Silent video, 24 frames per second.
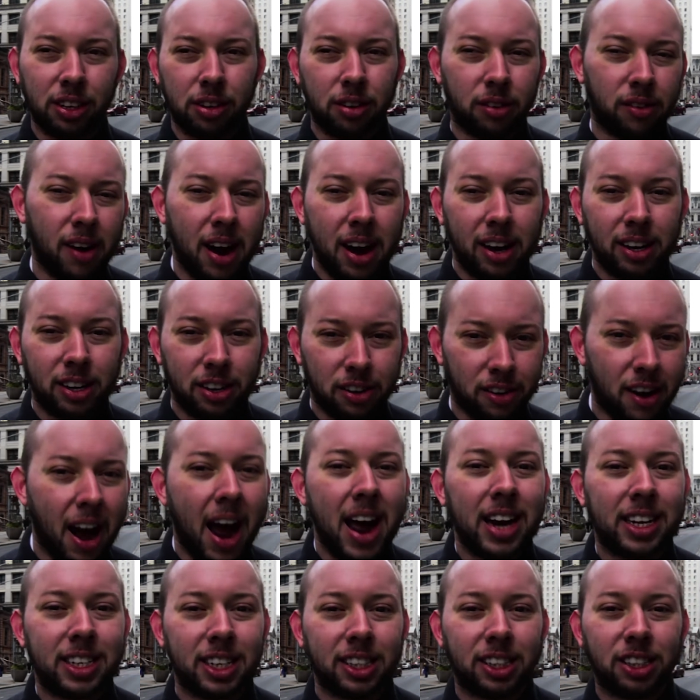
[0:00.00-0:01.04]
around your
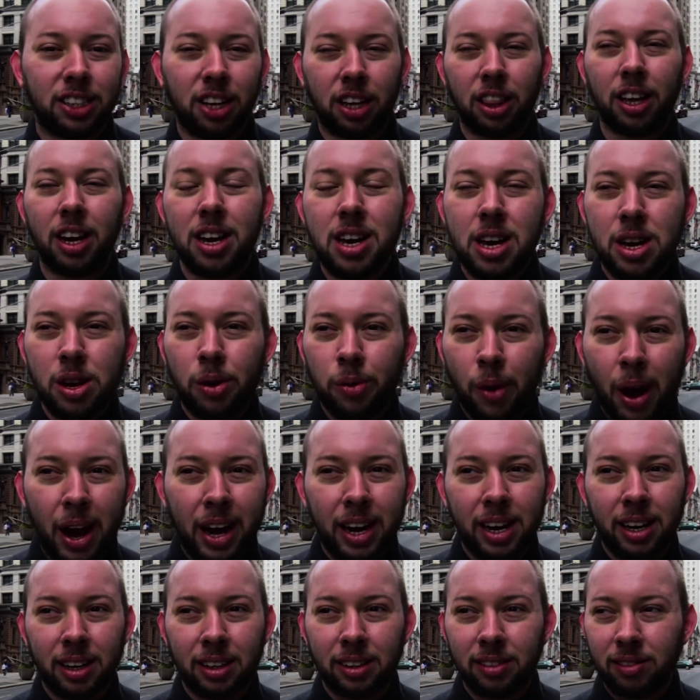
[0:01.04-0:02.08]
actors, so that
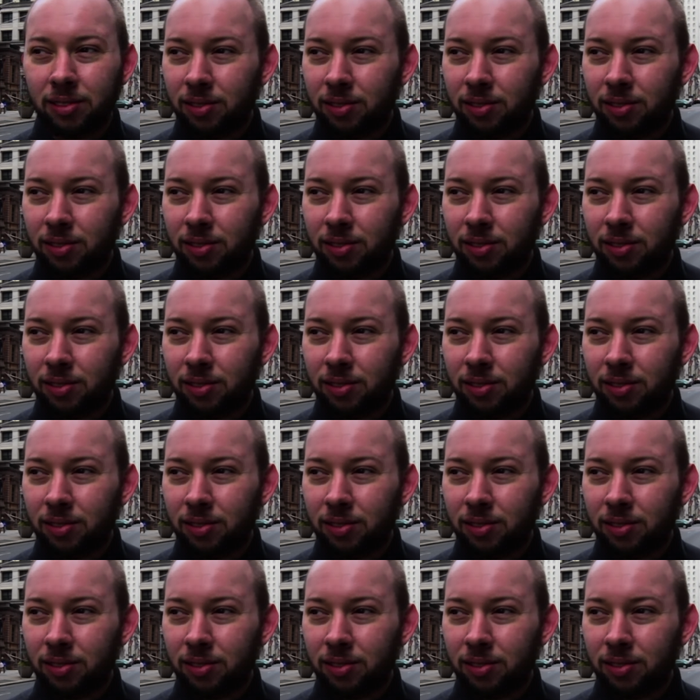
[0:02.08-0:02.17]
when